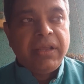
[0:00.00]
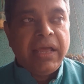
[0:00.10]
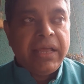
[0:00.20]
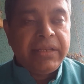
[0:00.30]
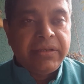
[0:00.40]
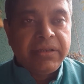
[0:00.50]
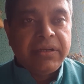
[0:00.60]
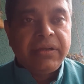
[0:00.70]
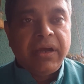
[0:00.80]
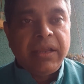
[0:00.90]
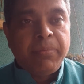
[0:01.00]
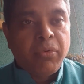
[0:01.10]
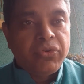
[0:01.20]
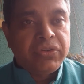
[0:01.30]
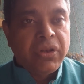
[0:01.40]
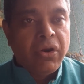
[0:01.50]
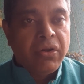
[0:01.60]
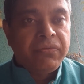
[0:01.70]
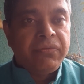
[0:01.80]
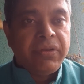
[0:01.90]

and I approached a lot of